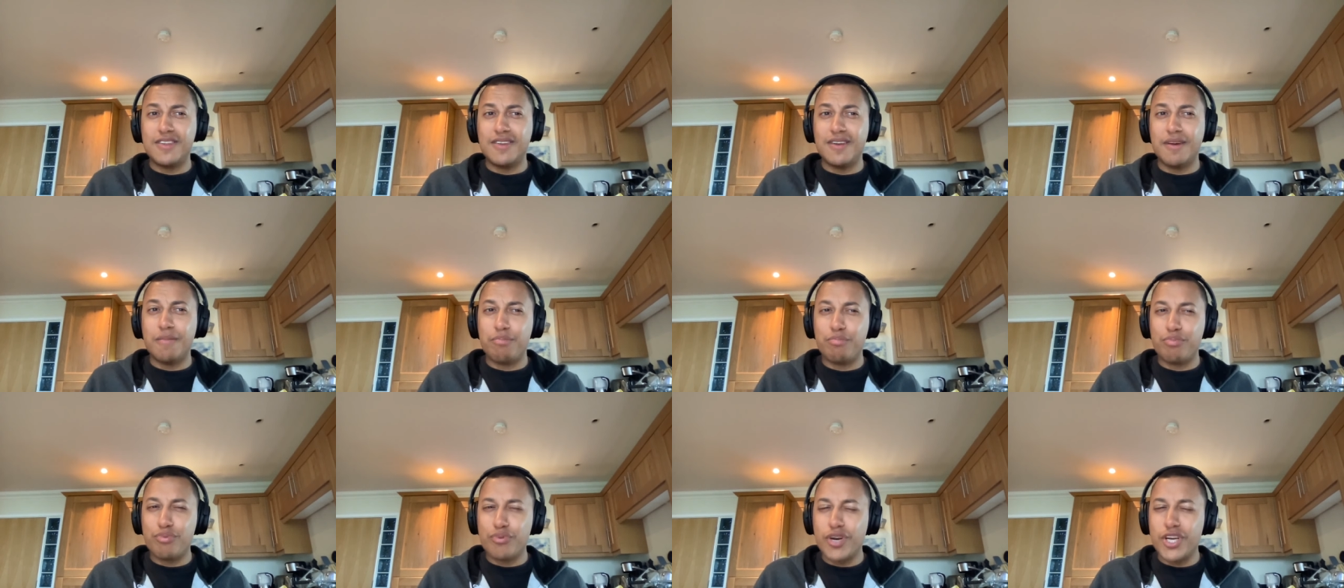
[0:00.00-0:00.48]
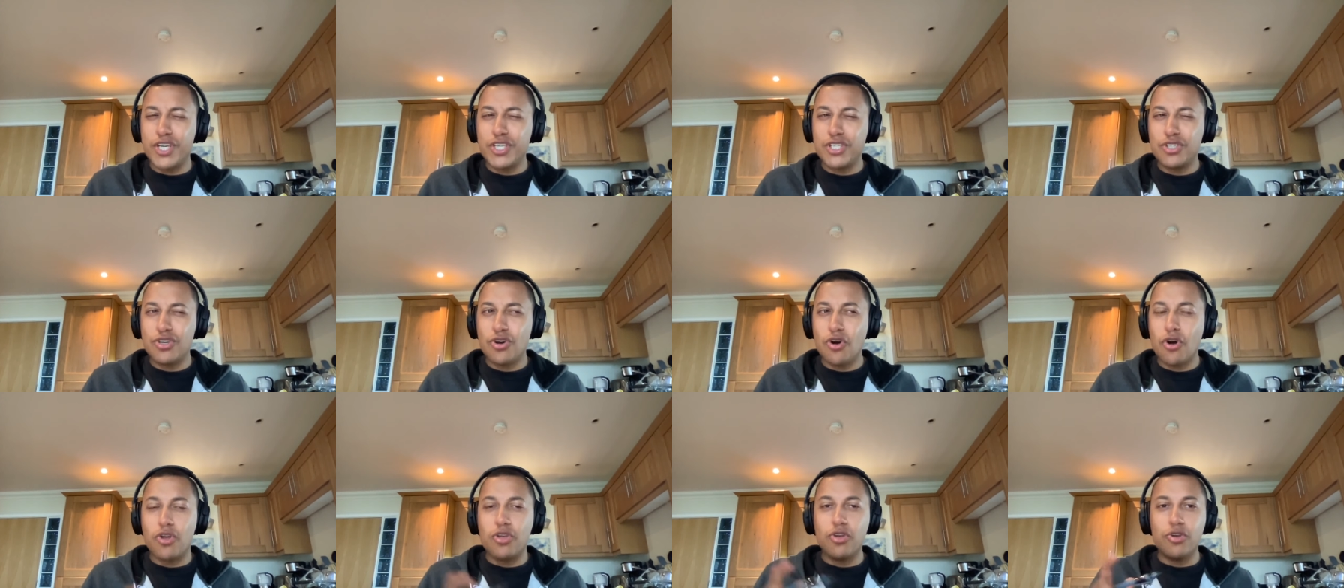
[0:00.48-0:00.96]
I'm pretty
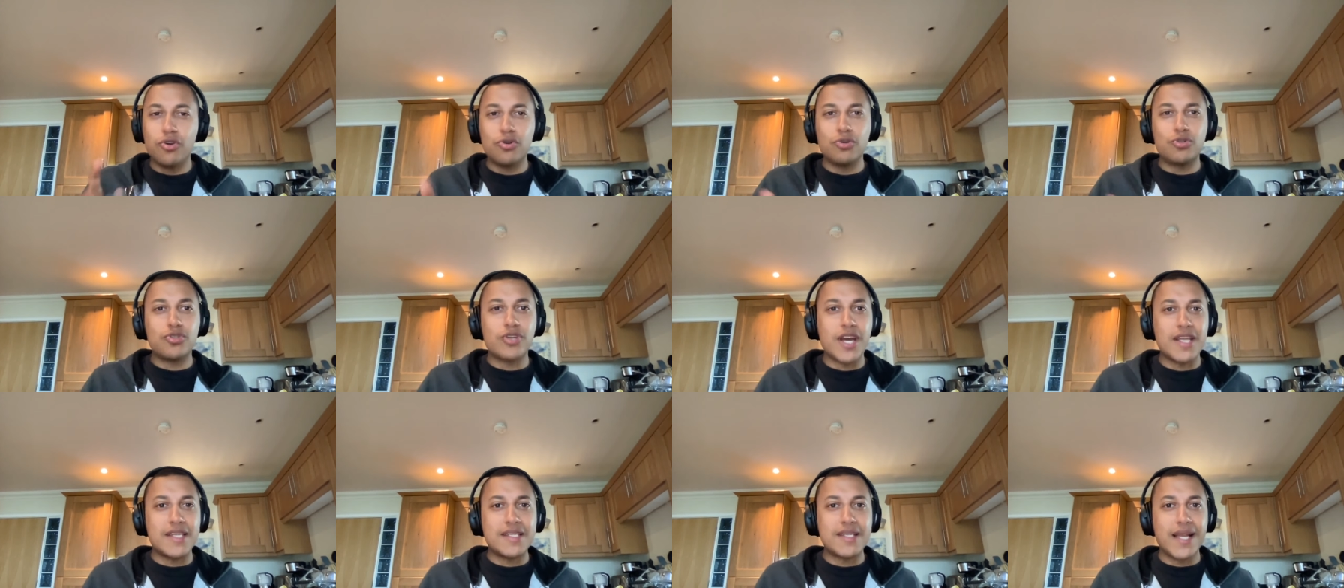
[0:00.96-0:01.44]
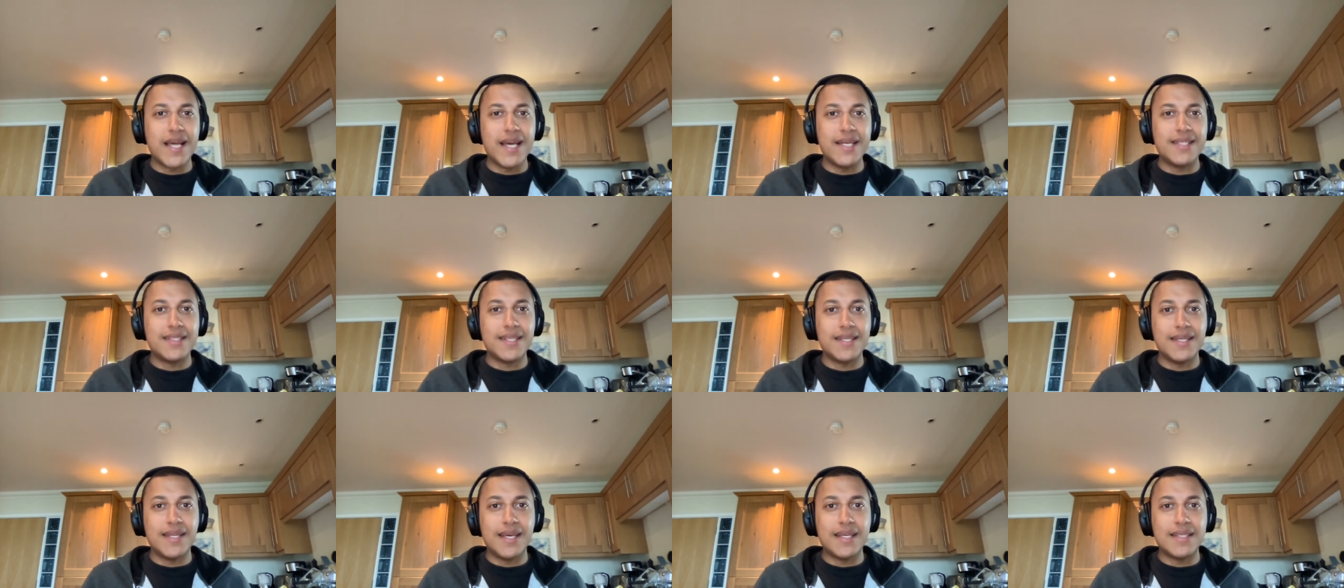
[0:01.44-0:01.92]
sure Google Translate
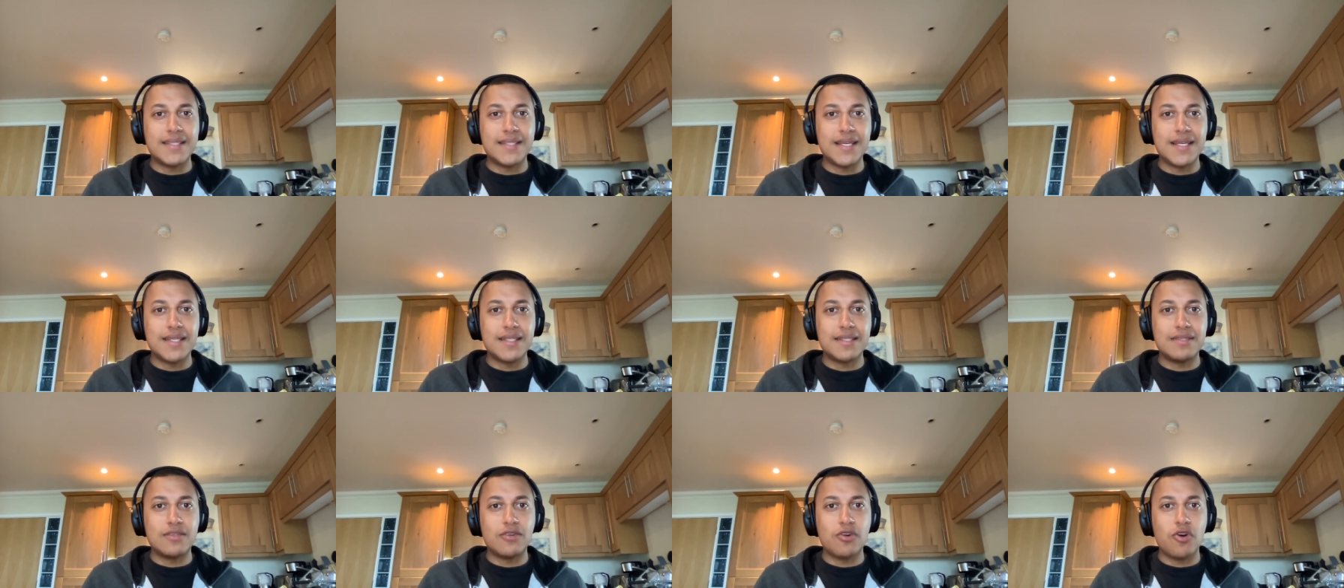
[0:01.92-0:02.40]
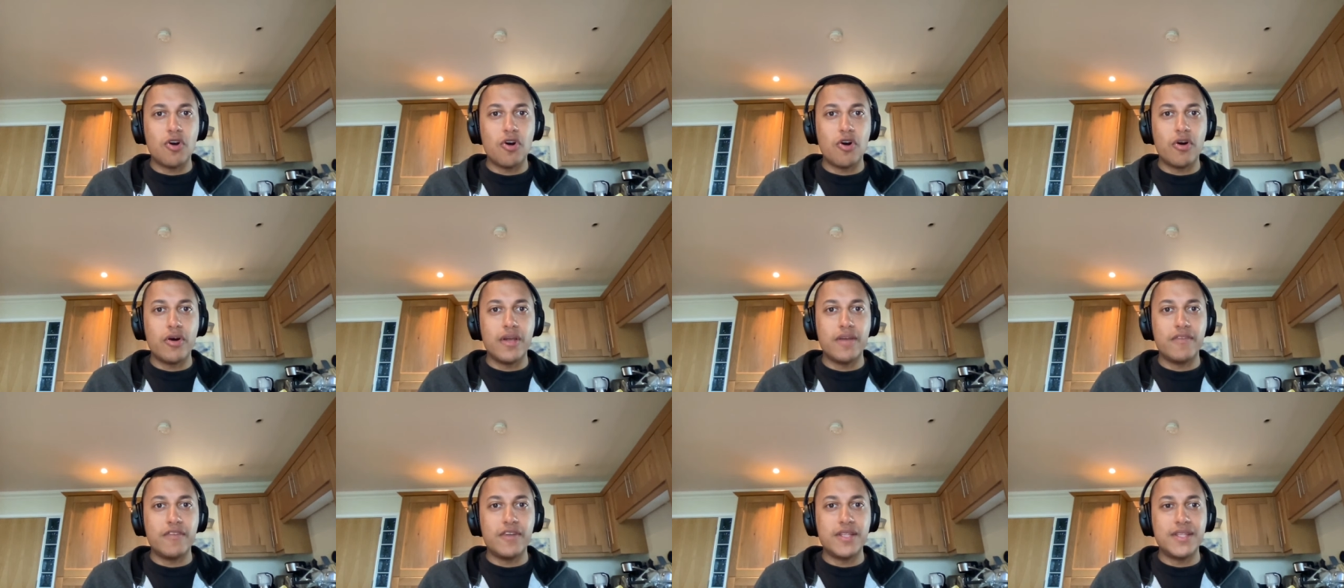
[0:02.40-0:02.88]
didn't exist,
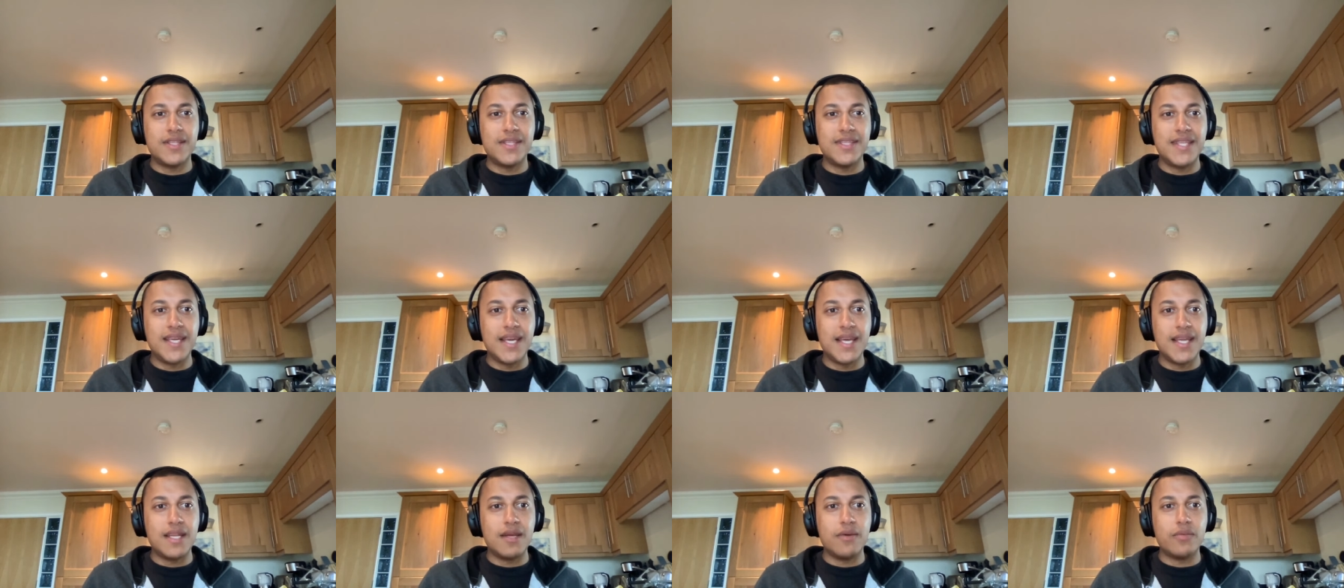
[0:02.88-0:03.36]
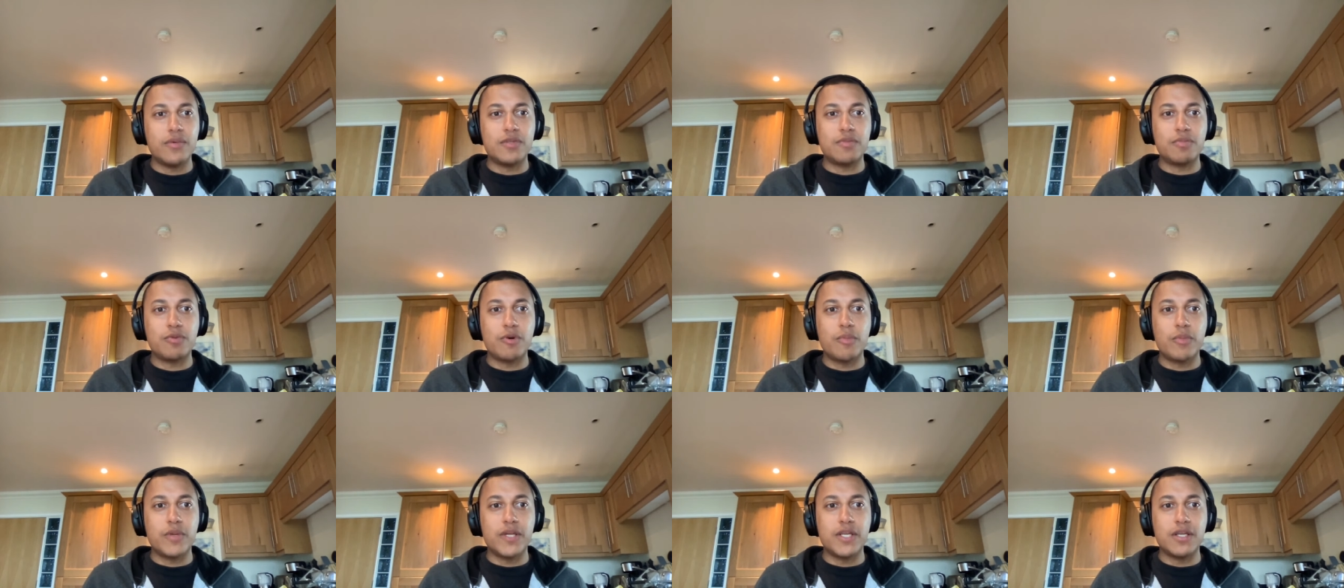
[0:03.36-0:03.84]
or if it did, it was
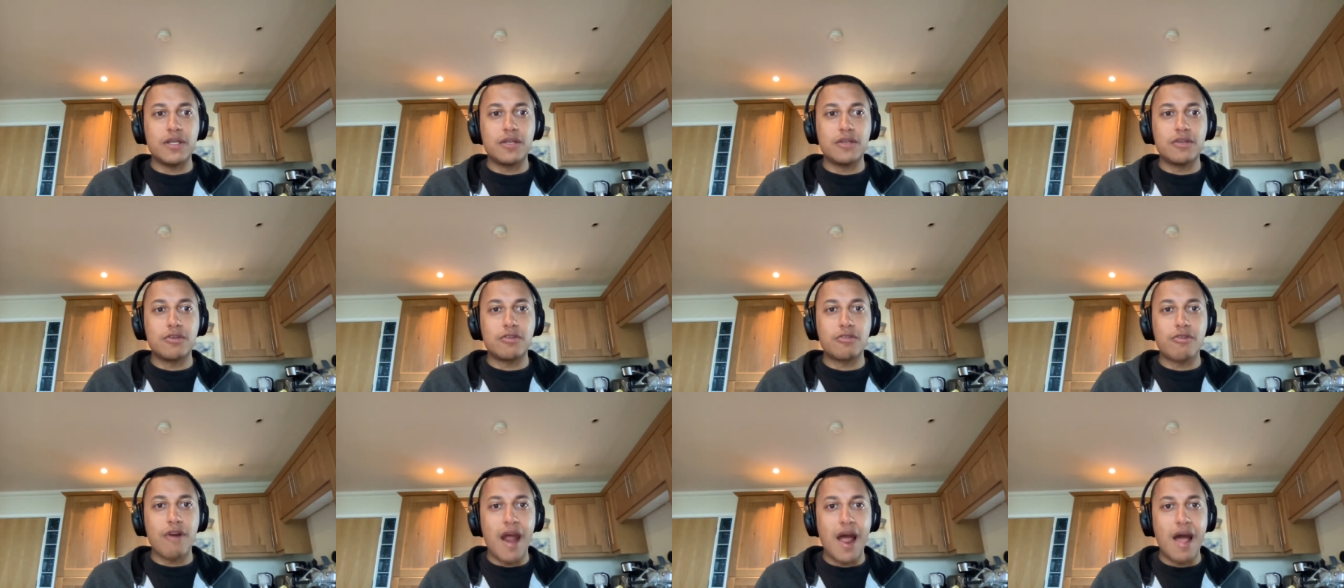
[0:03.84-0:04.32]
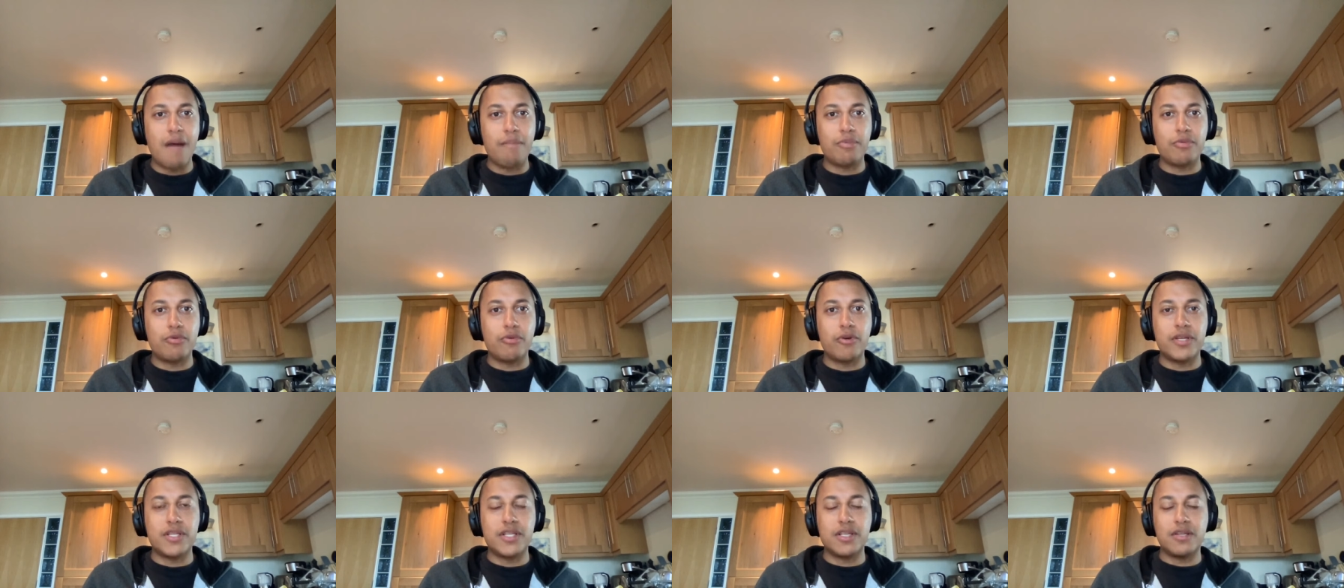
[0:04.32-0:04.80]
probably crap,
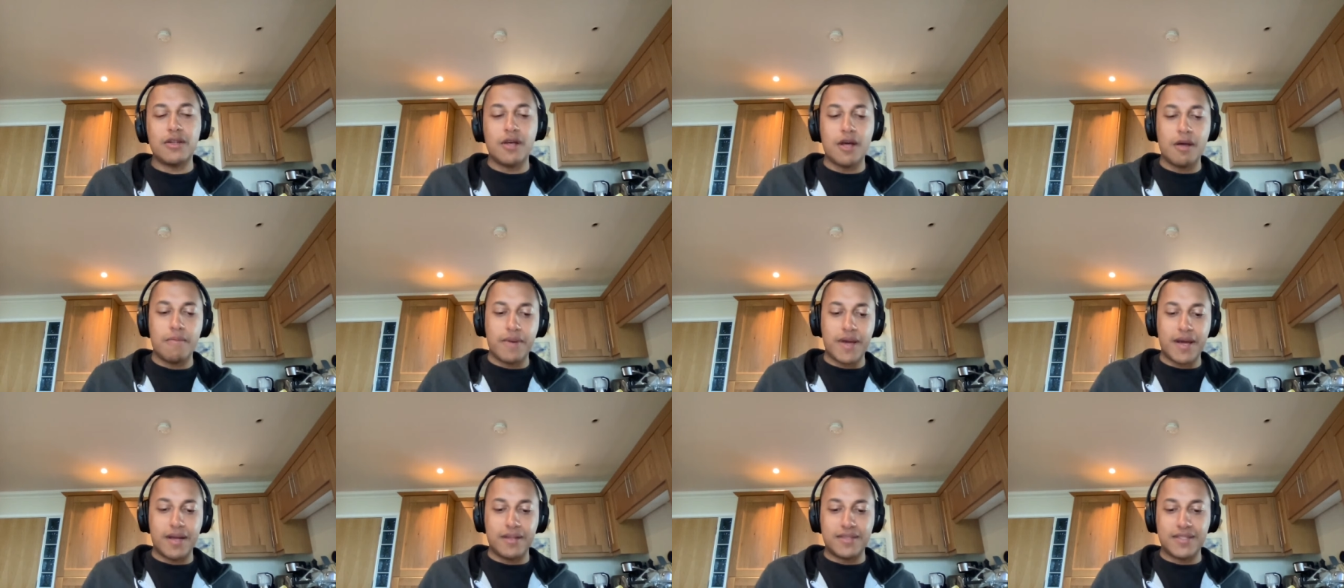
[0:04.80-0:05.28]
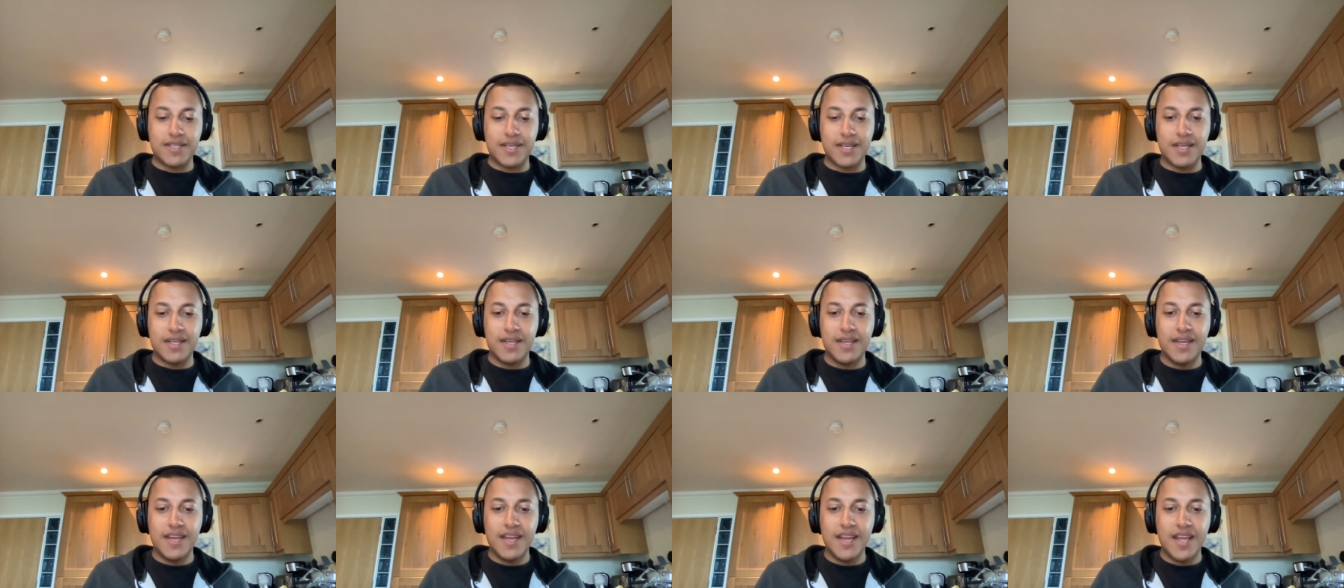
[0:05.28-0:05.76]
or I didn't know about it.